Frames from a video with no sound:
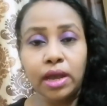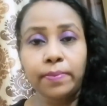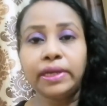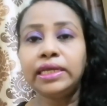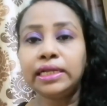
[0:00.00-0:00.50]

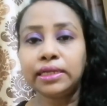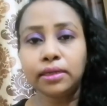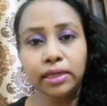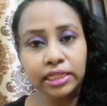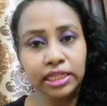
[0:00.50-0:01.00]
Upon
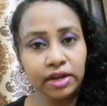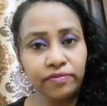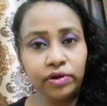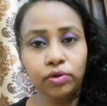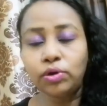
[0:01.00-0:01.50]
Inka and the
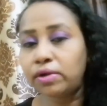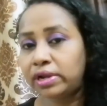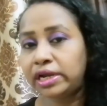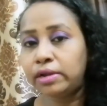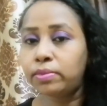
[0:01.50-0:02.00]
refer code out
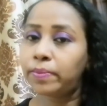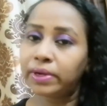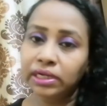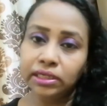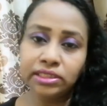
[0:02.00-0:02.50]

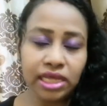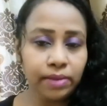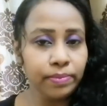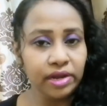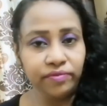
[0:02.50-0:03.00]
upon Inka
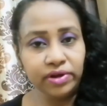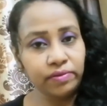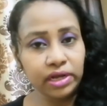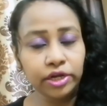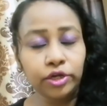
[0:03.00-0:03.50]
same benefit
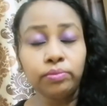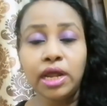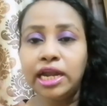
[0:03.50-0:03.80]
out of Kitu,